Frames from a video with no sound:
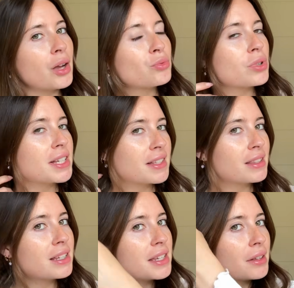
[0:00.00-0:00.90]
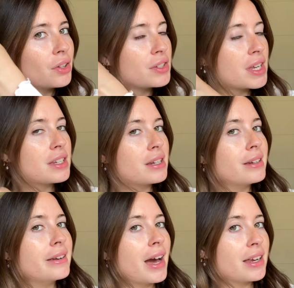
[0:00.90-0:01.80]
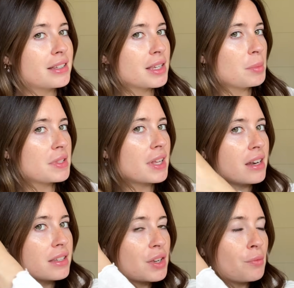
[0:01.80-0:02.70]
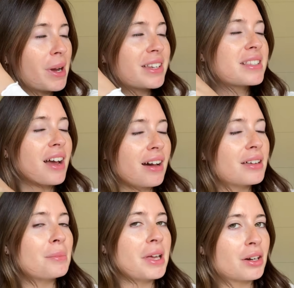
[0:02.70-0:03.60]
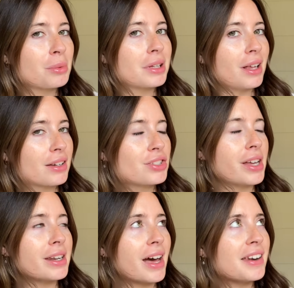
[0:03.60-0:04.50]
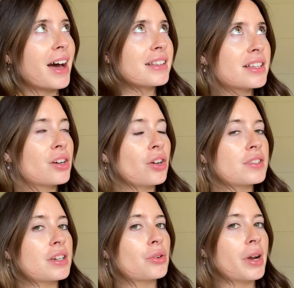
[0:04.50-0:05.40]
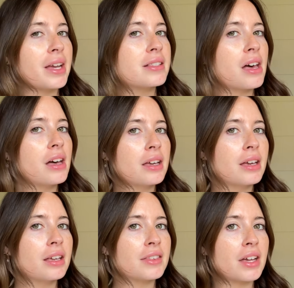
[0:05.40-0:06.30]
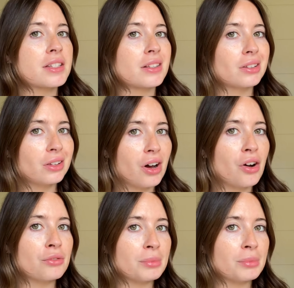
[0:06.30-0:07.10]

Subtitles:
recently decluttered 90% of my entire makeup collection, and as a content creator, that is a lot of